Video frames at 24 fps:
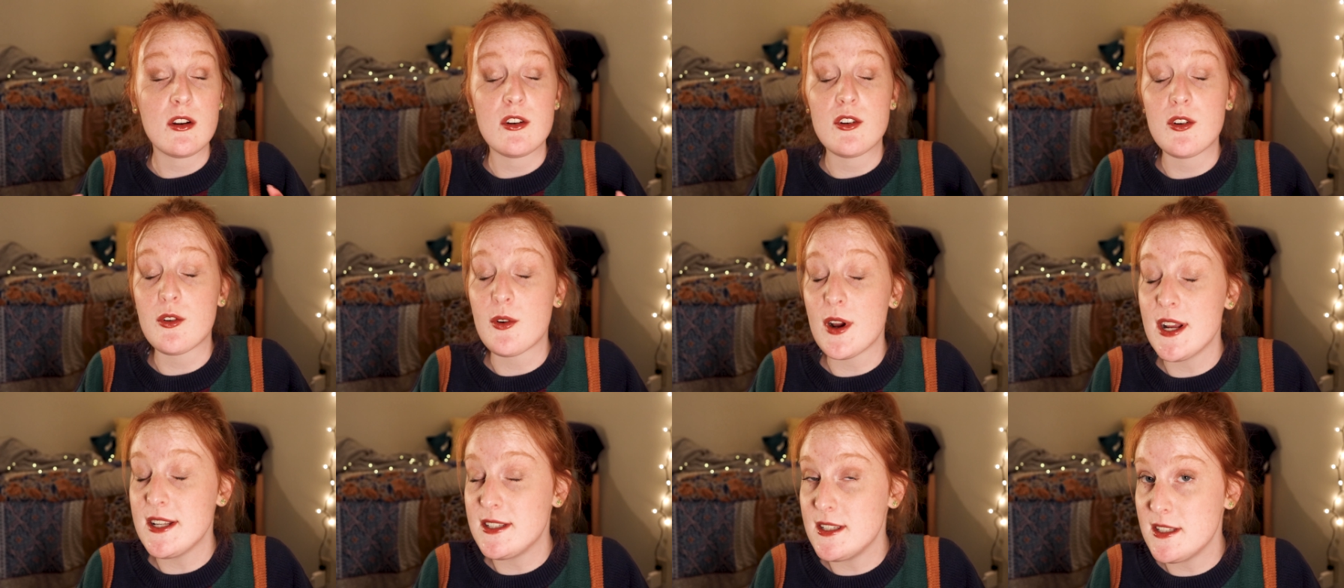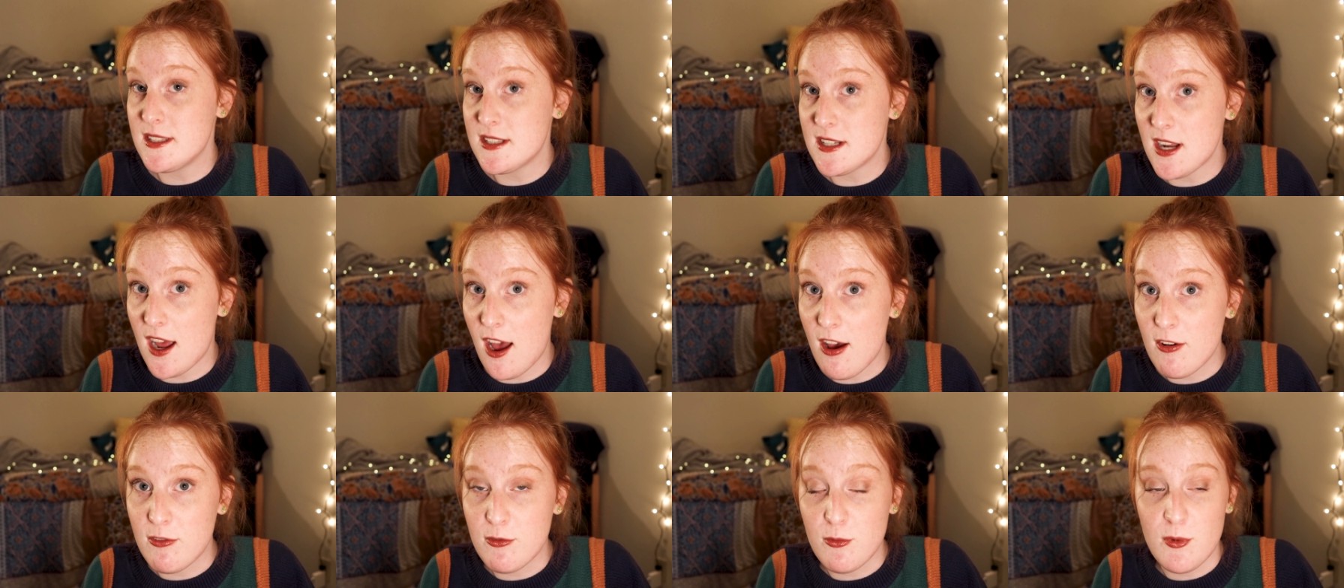crazy
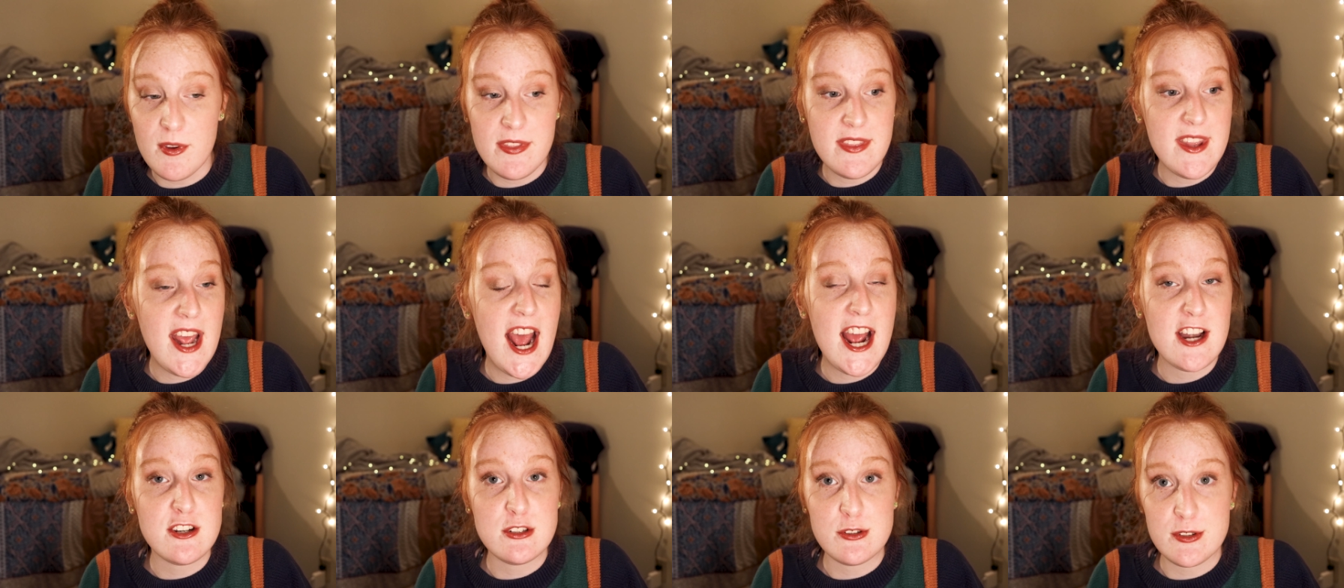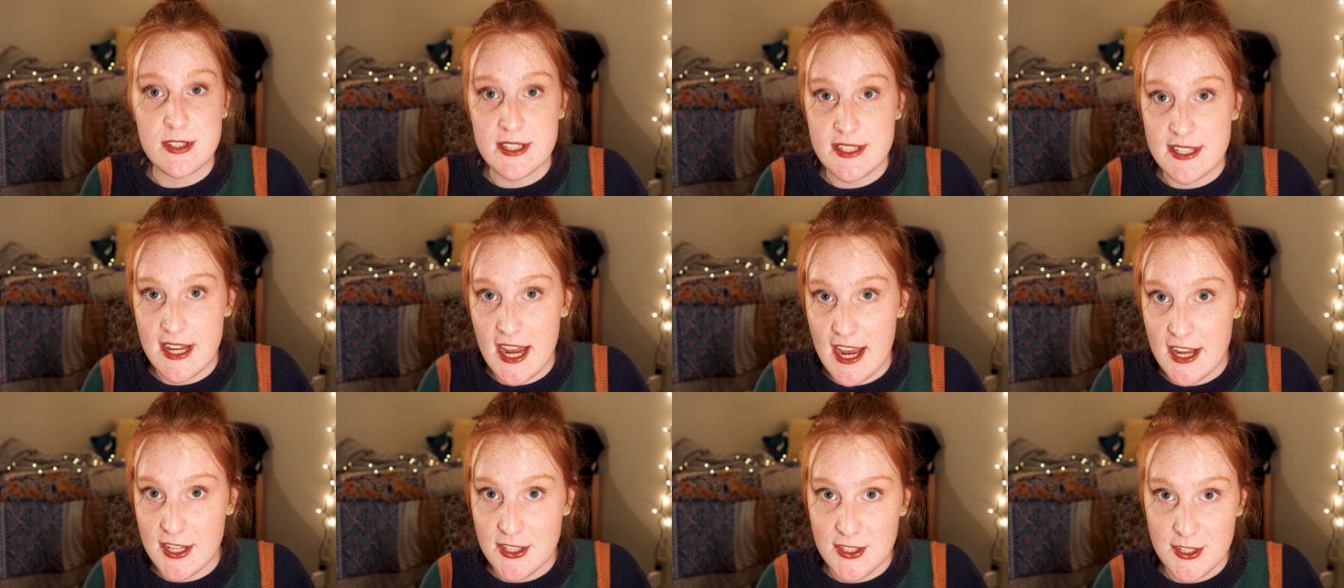stuff with natural
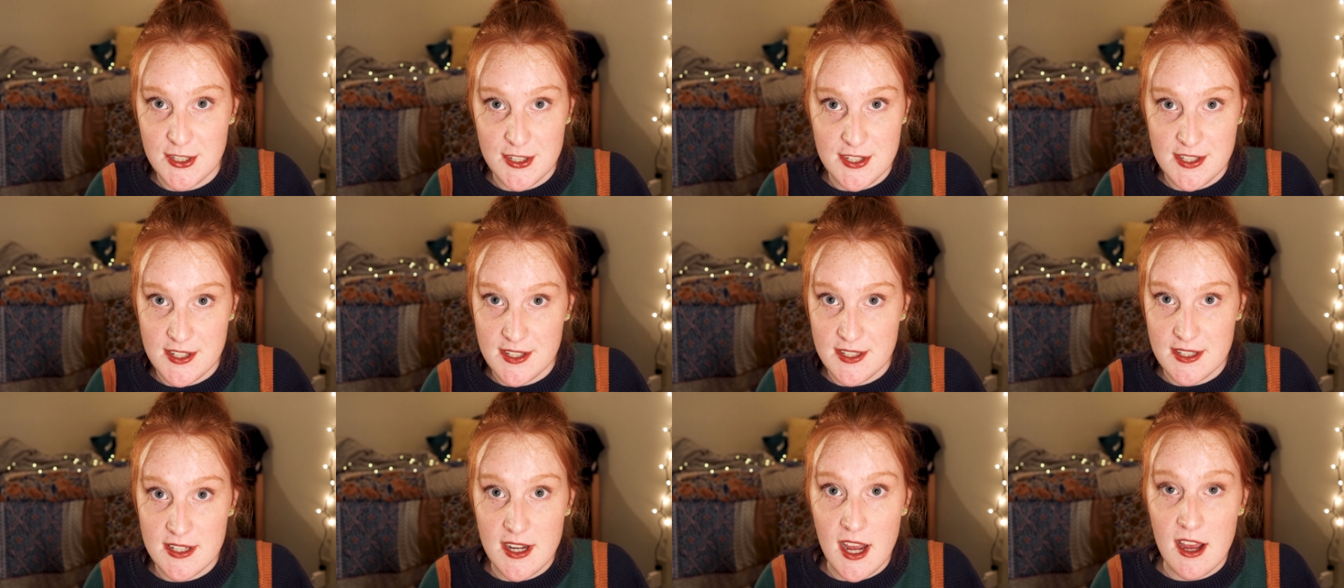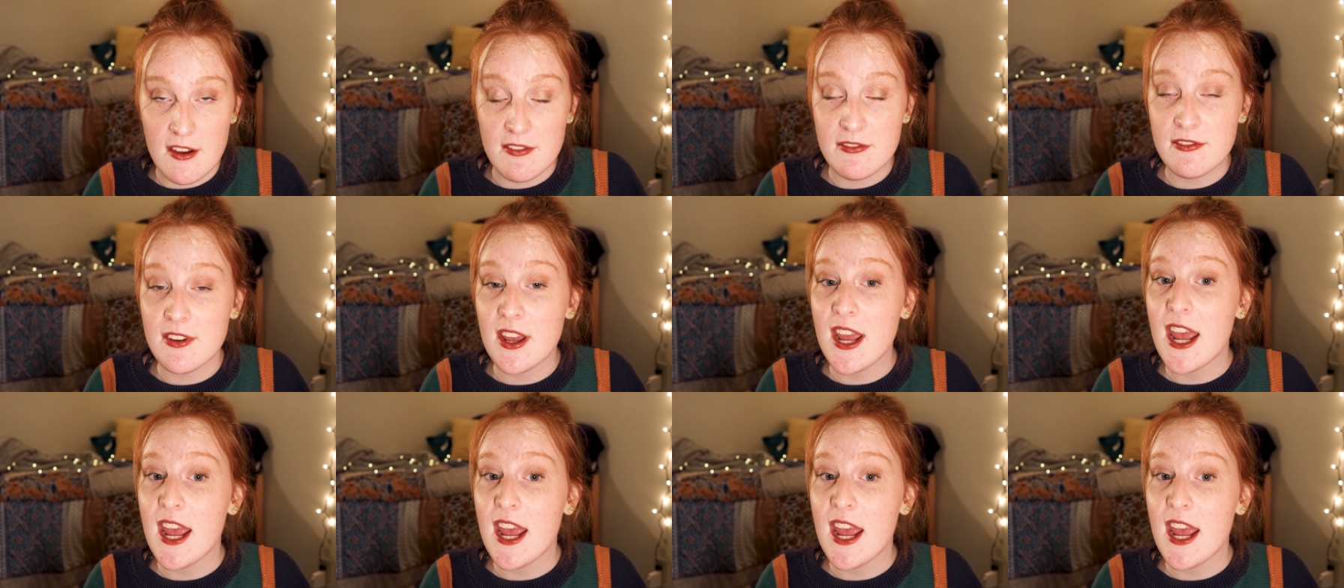disasters and stuff.